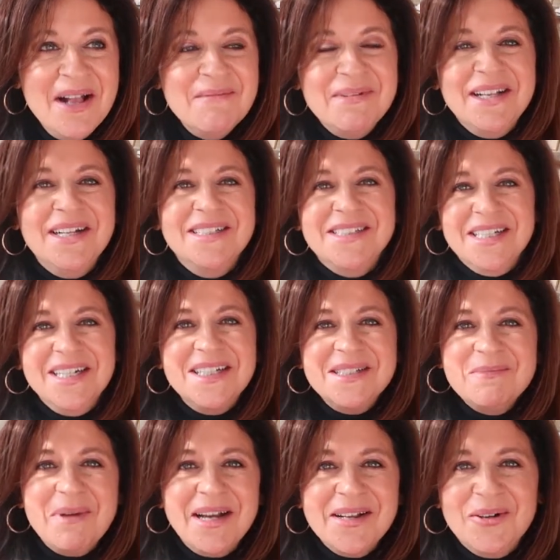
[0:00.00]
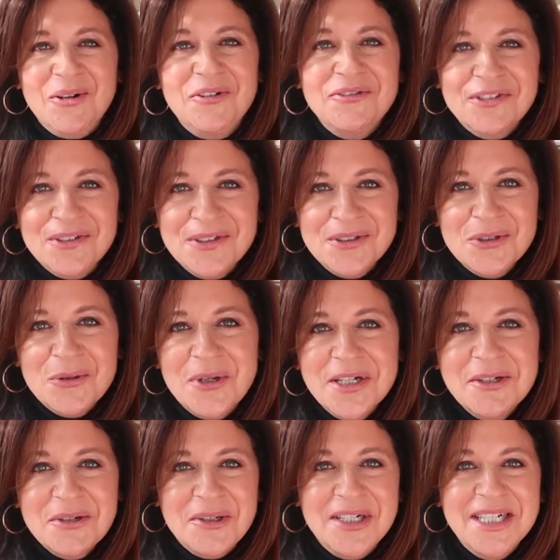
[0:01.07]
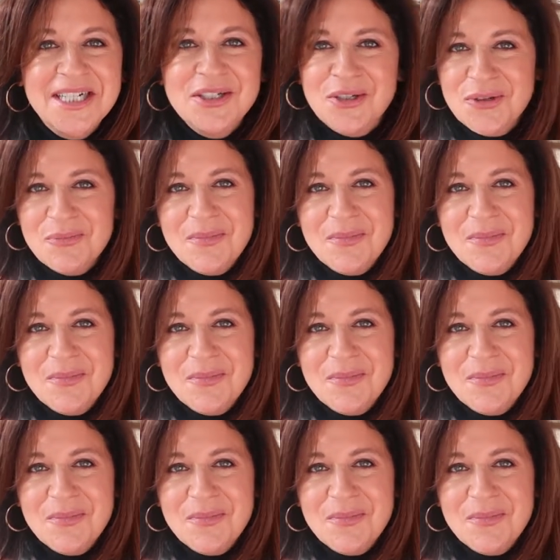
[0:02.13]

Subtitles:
because it is my goal for 2020 to